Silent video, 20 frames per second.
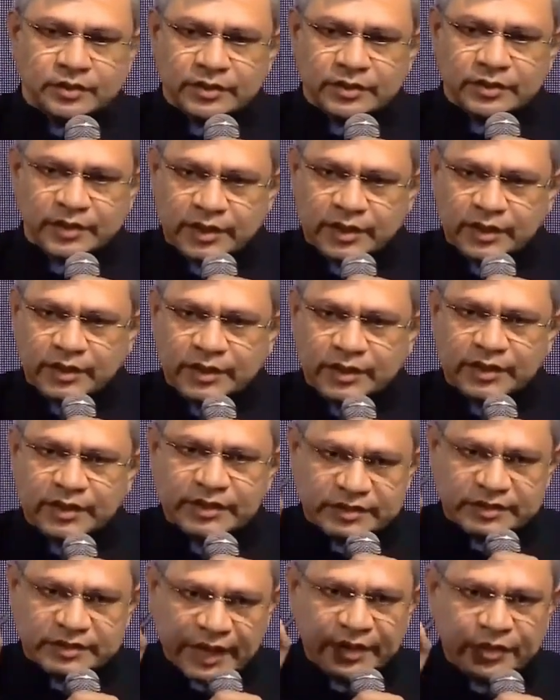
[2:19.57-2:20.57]
the
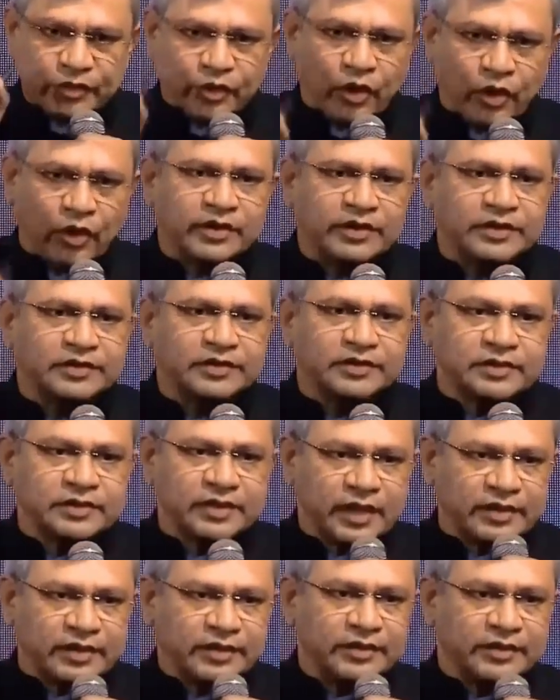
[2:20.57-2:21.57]
design tolerances
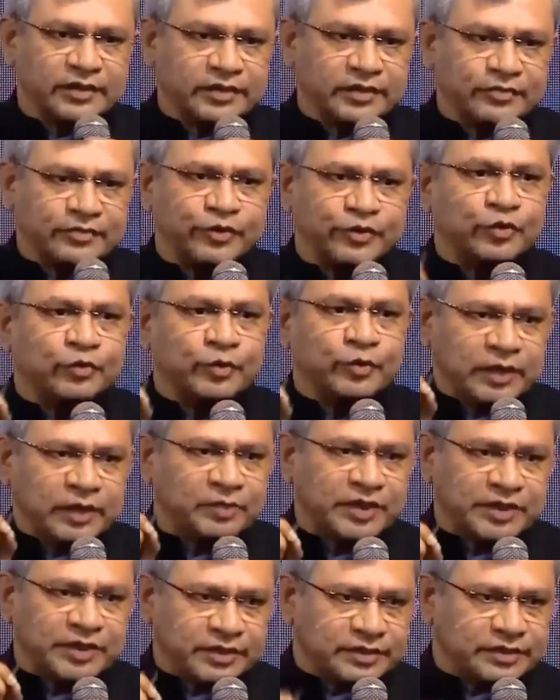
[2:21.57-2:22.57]
are in few
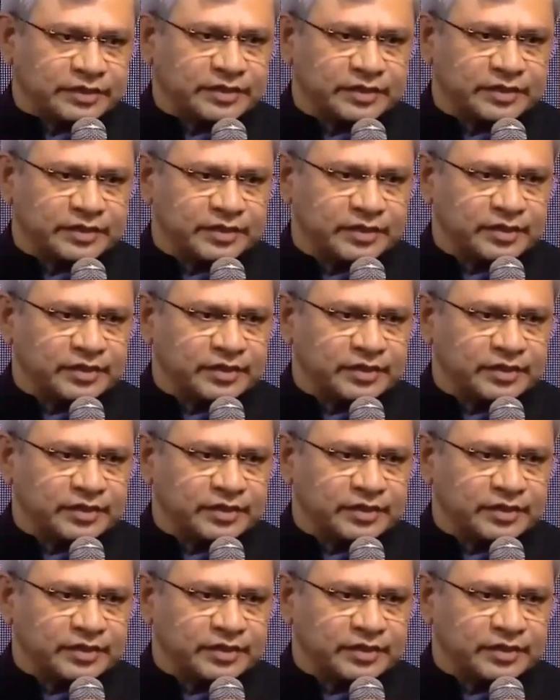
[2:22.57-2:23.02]
millimeters.